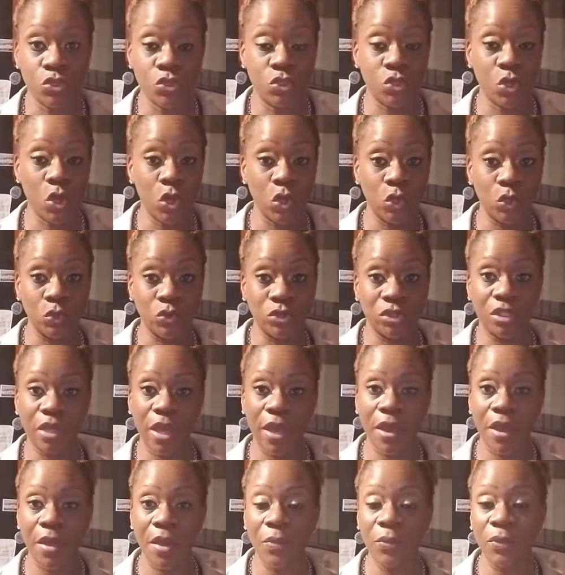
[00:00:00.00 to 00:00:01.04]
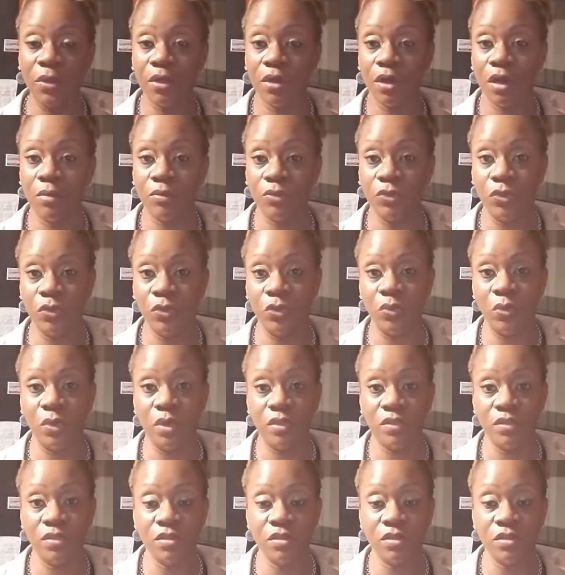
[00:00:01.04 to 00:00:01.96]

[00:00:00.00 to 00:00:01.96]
So today I'm going to come to you in